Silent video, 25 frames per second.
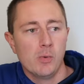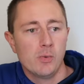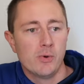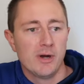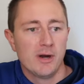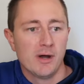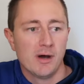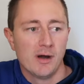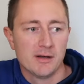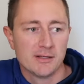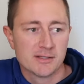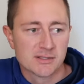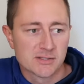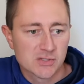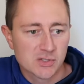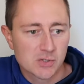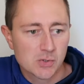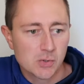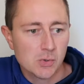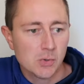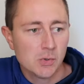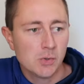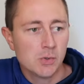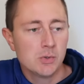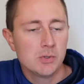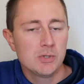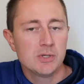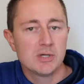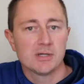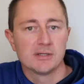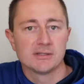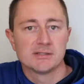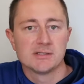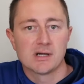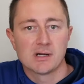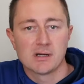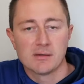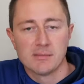what went on at school. You
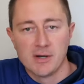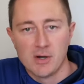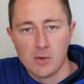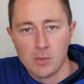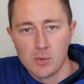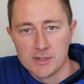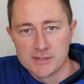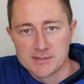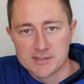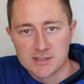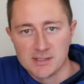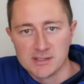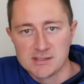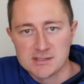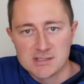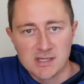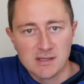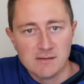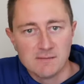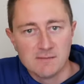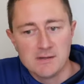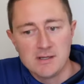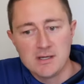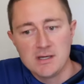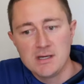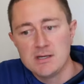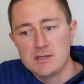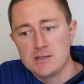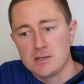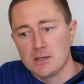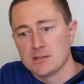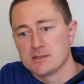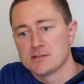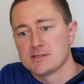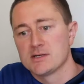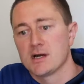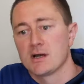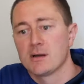can talk about what's on TV.
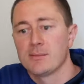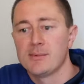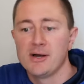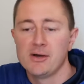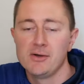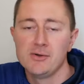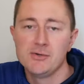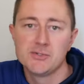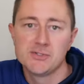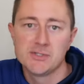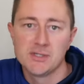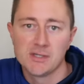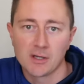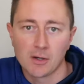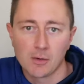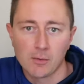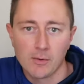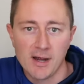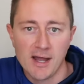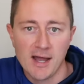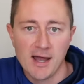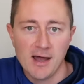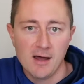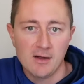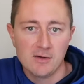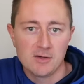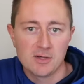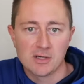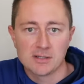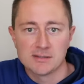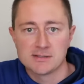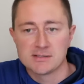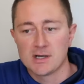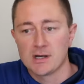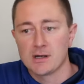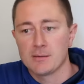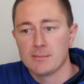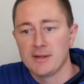You can talk about who's in the crowd. You
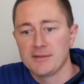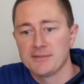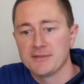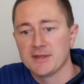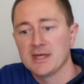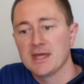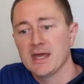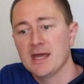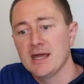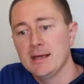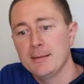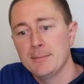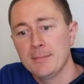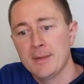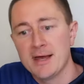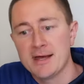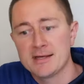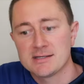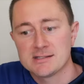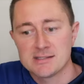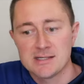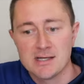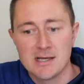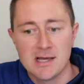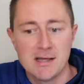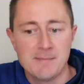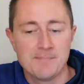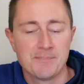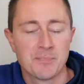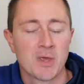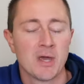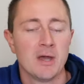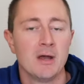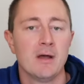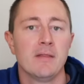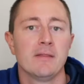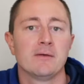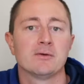can talk about the game last
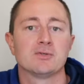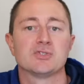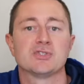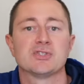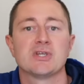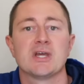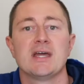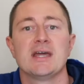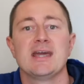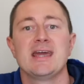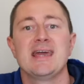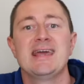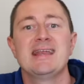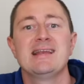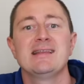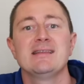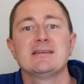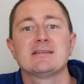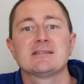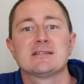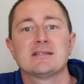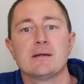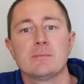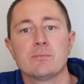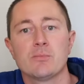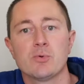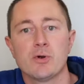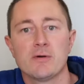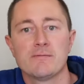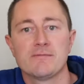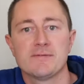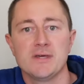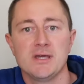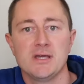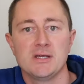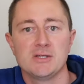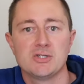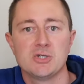night. There's endless number
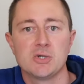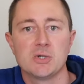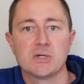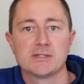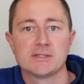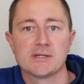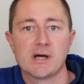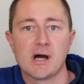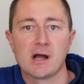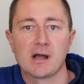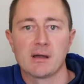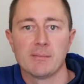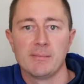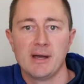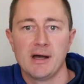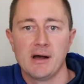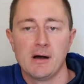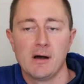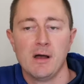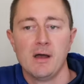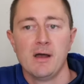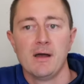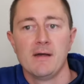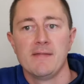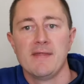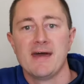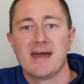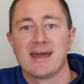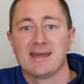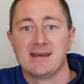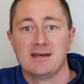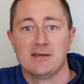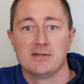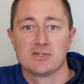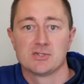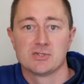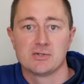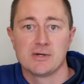of things you can talk about
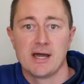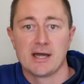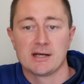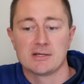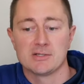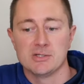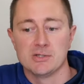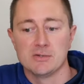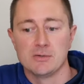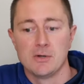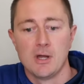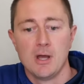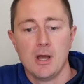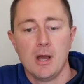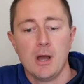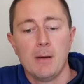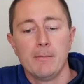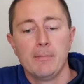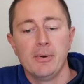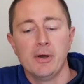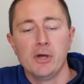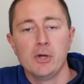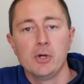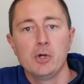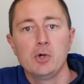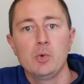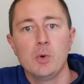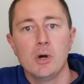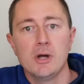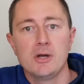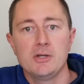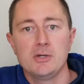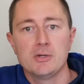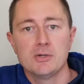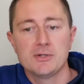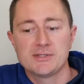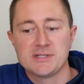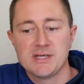that can distract you. But who
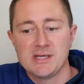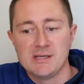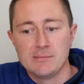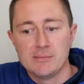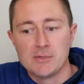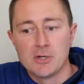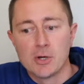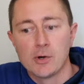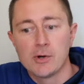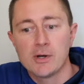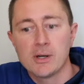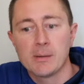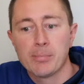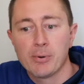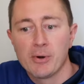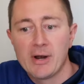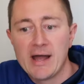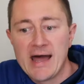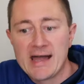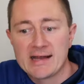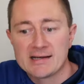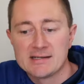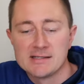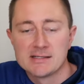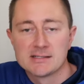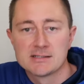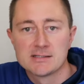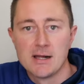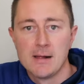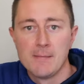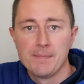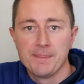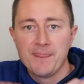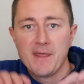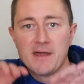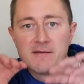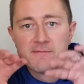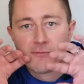on your team during practice,
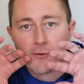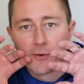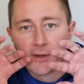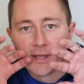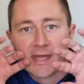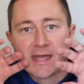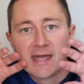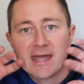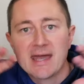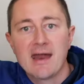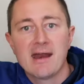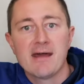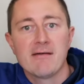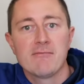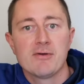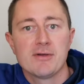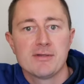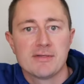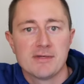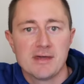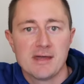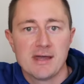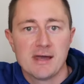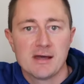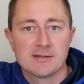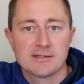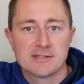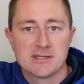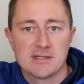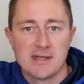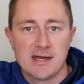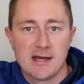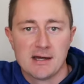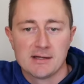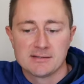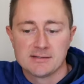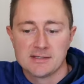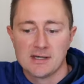they forget everything else
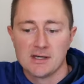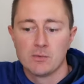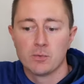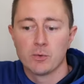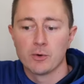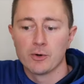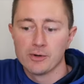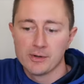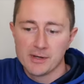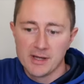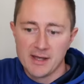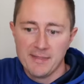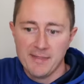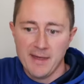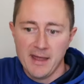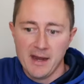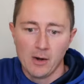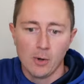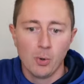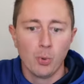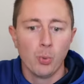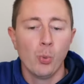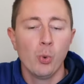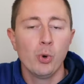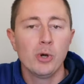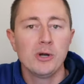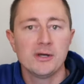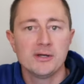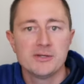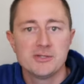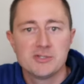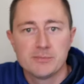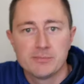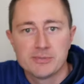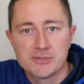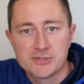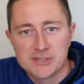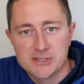in the outside world and they are
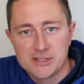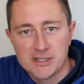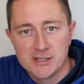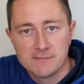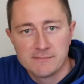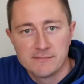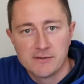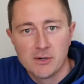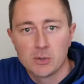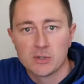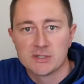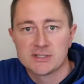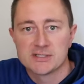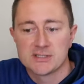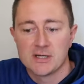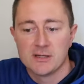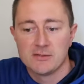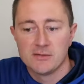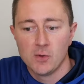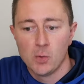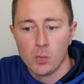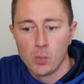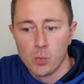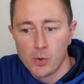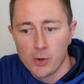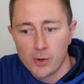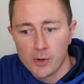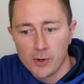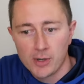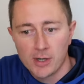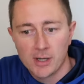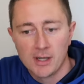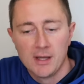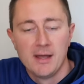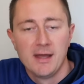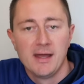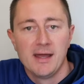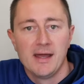100% focused on the
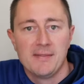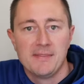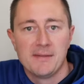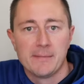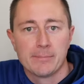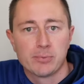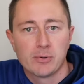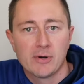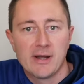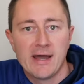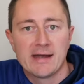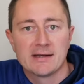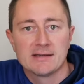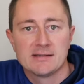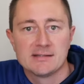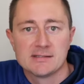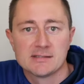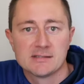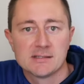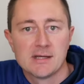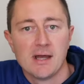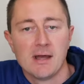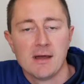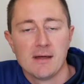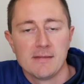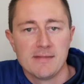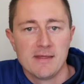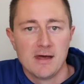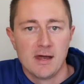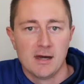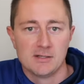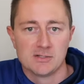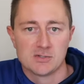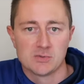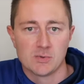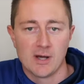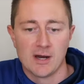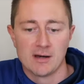work and the practice
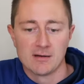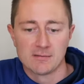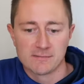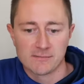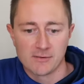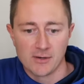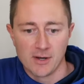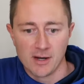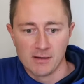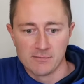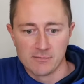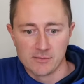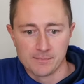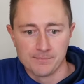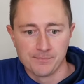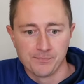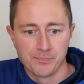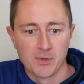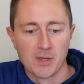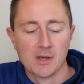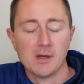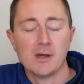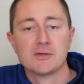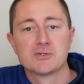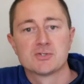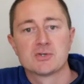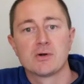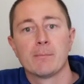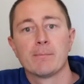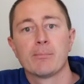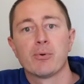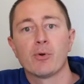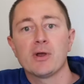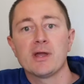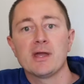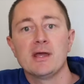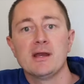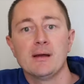that is right in front of them? So
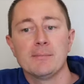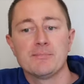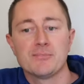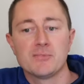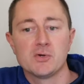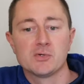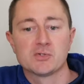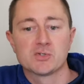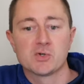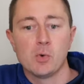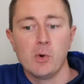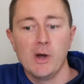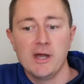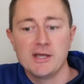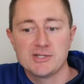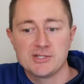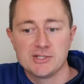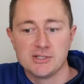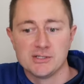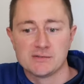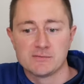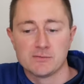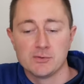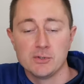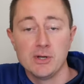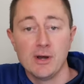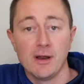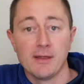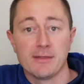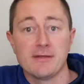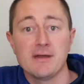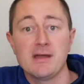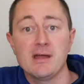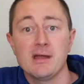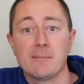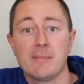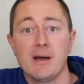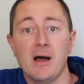I'm bringing up those questions for you to
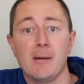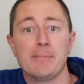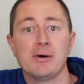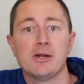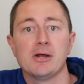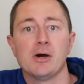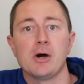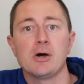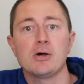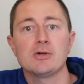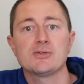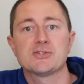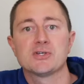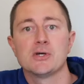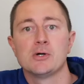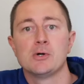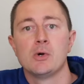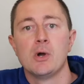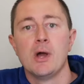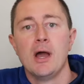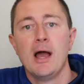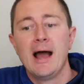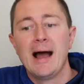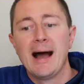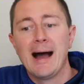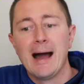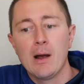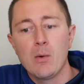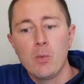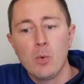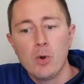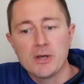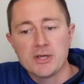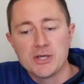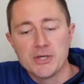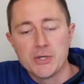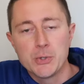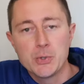think about, but also I
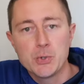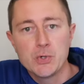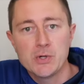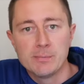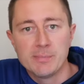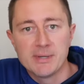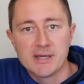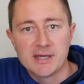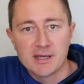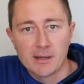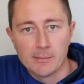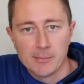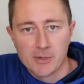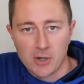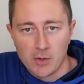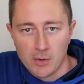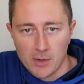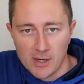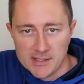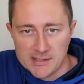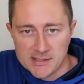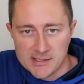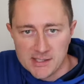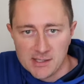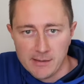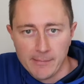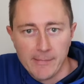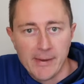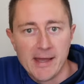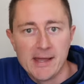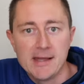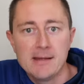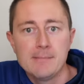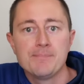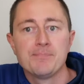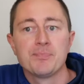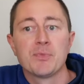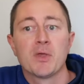want you to become a great
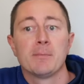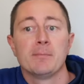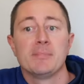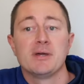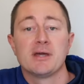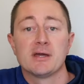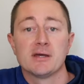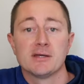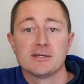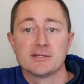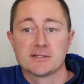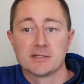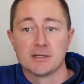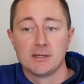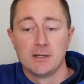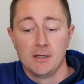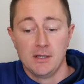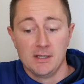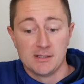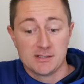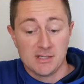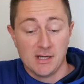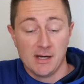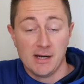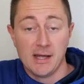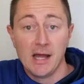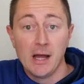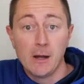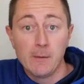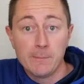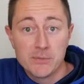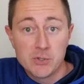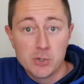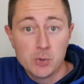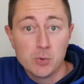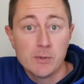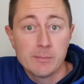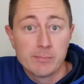teammate because it's going to
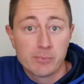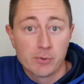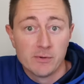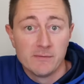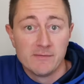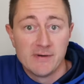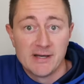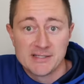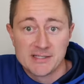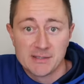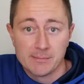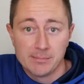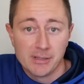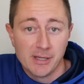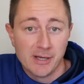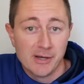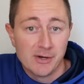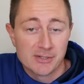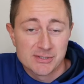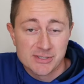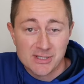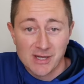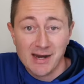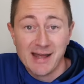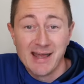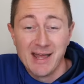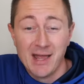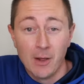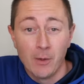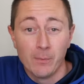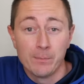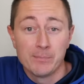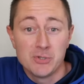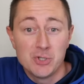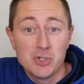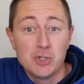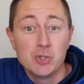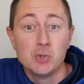help you improve as a player. It's going to
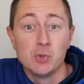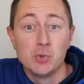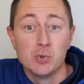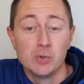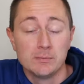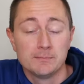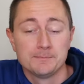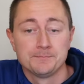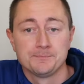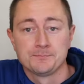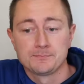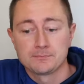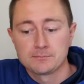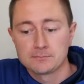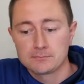help you.